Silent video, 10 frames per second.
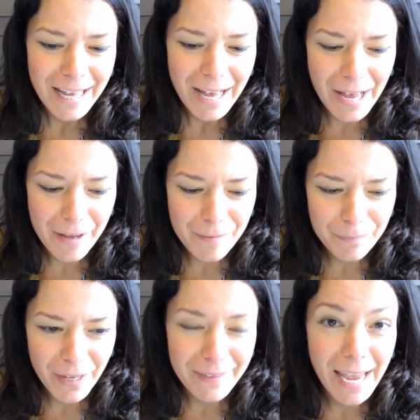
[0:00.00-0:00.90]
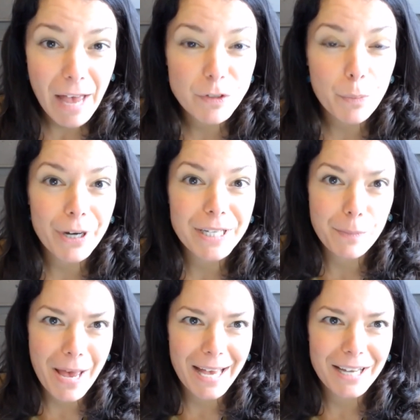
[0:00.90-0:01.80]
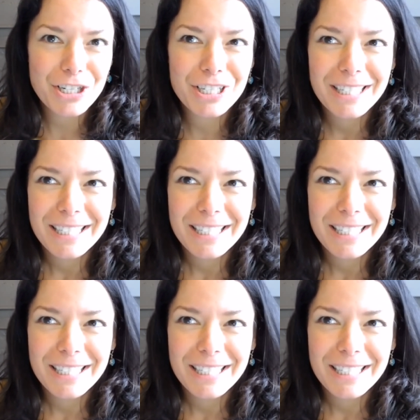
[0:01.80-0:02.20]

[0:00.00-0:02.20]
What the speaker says: and they have to price match